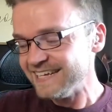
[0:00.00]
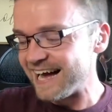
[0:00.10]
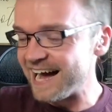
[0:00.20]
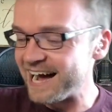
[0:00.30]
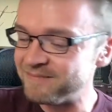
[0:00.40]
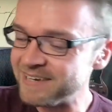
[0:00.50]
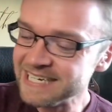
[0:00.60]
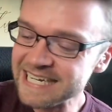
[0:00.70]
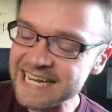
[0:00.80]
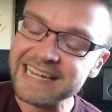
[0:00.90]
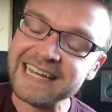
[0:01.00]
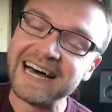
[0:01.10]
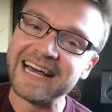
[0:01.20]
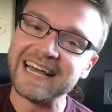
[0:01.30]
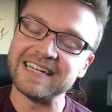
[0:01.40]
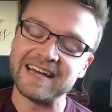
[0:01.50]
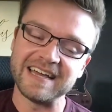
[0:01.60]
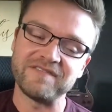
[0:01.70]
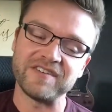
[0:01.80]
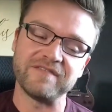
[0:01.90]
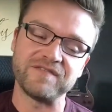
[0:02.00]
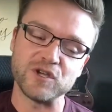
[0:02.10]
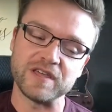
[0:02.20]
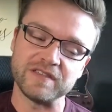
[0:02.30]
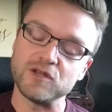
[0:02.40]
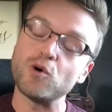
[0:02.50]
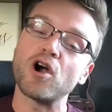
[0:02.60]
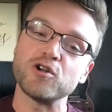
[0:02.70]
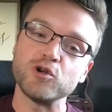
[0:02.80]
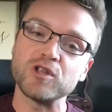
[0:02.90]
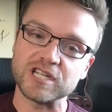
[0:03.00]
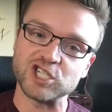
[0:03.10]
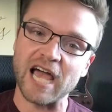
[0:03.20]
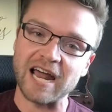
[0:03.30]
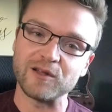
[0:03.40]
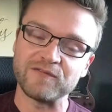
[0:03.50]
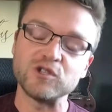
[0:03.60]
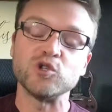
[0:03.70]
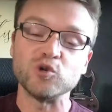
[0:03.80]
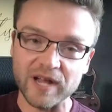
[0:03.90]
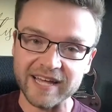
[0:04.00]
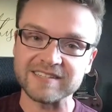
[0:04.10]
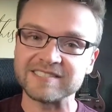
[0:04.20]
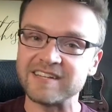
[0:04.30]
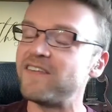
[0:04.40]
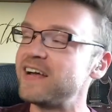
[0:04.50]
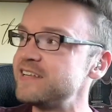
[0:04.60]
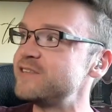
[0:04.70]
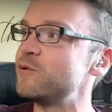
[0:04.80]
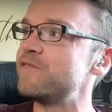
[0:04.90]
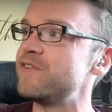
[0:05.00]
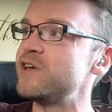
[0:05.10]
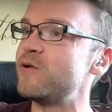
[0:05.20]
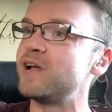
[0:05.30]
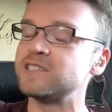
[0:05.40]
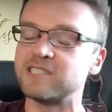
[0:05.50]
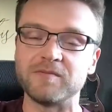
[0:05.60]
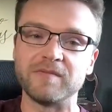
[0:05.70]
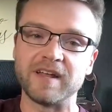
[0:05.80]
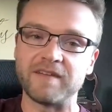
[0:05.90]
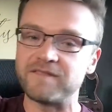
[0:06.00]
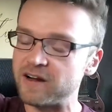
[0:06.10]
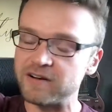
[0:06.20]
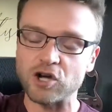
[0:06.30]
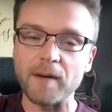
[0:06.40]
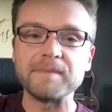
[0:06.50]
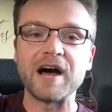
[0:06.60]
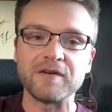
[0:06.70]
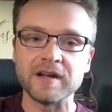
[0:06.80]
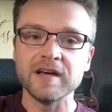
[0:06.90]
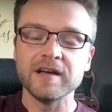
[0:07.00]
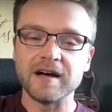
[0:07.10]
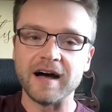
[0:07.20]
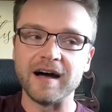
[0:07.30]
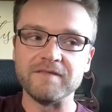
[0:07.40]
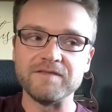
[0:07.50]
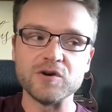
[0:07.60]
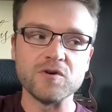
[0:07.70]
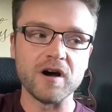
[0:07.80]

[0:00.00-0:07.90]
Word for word: Um, and uh, and uh, if, if, you, if you are new to the channel, if you do like this stuff, I did do a video on some, like a very top-down uh, view